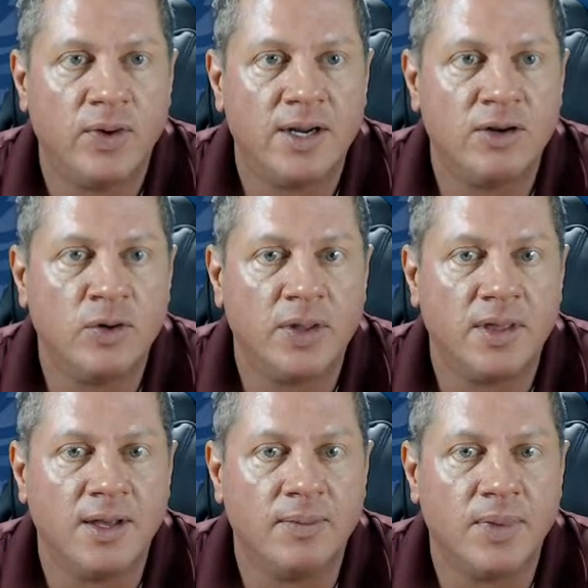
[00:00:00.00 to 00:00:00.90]
What did it do
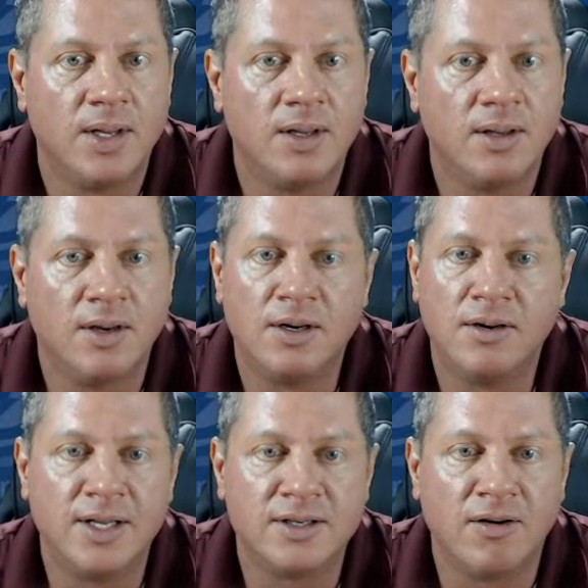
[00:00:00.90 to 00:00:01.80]
with them?
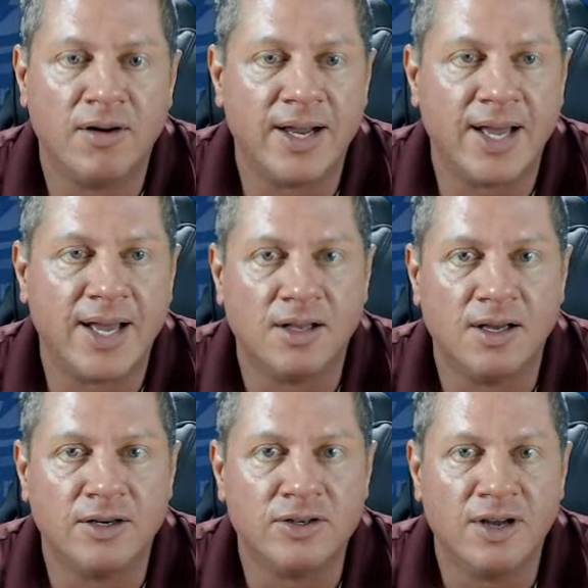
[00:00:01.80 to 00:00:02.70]
Oh, it's already out to
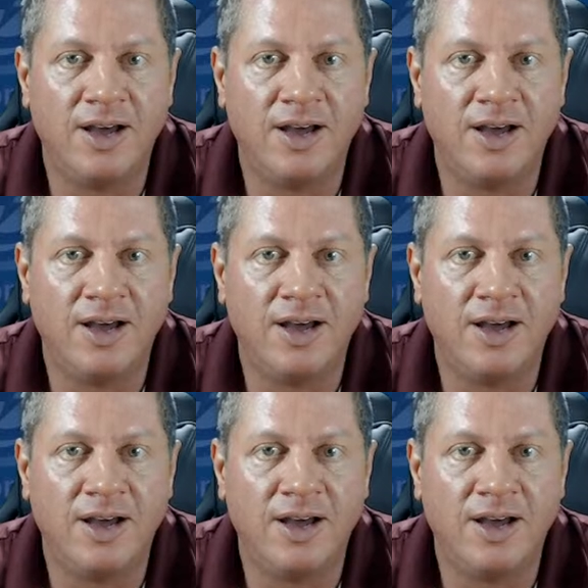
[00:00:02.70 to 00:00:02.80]
lunch.